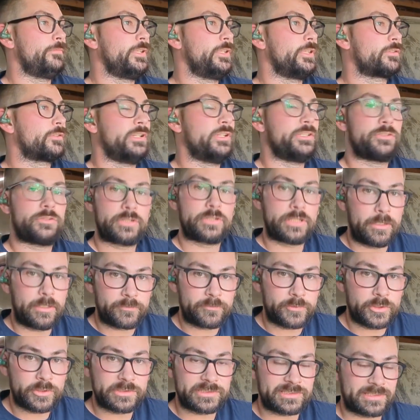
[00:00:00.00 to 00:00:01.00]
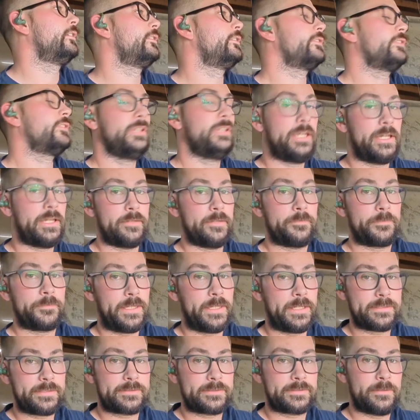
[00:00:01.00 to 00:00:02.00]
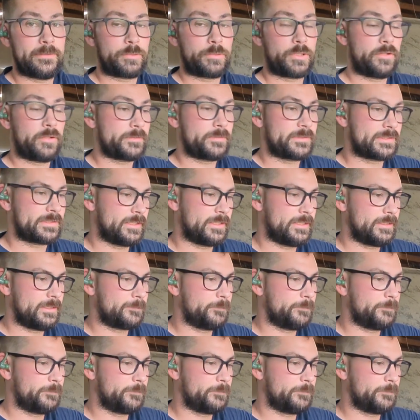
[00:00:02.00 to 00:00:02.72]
creature comforts. So yeah, that's the purpose of this